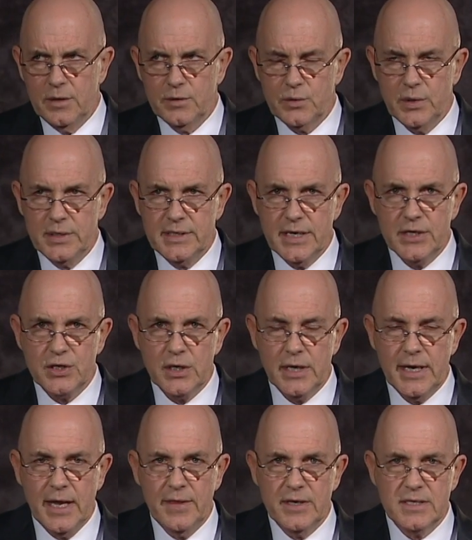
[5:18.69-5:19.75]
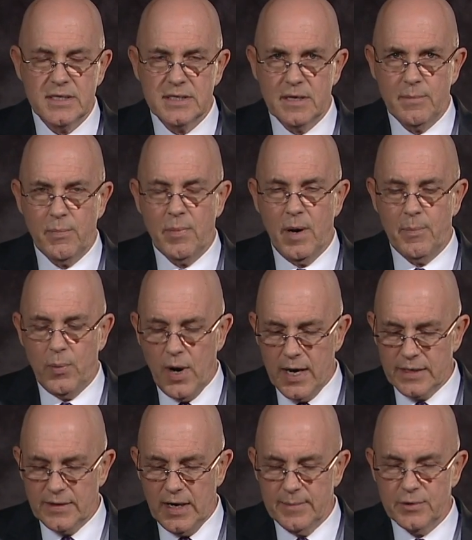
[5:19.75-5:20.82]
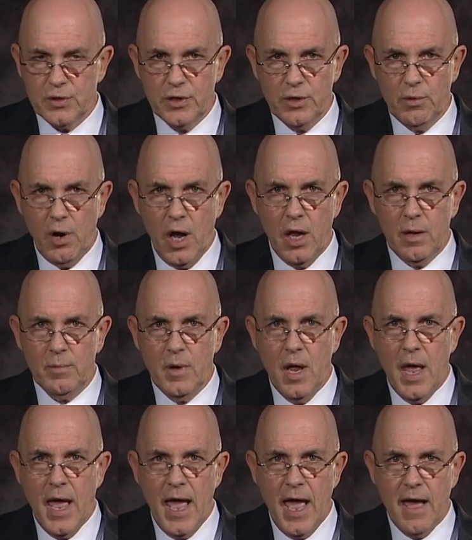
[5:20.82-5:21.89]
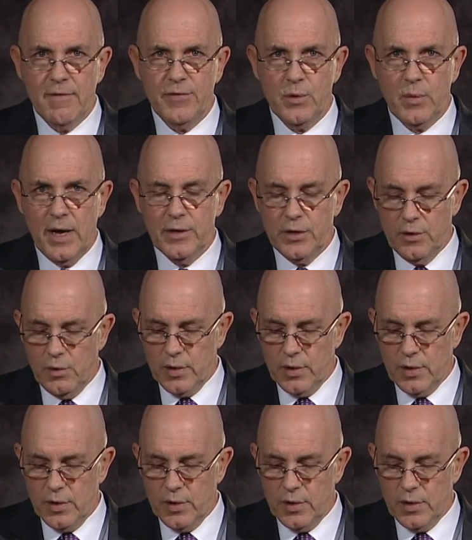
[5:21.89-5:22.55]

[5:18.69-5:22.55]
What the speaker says: Traditionally, and this is a product that I'm sure you all have throughout your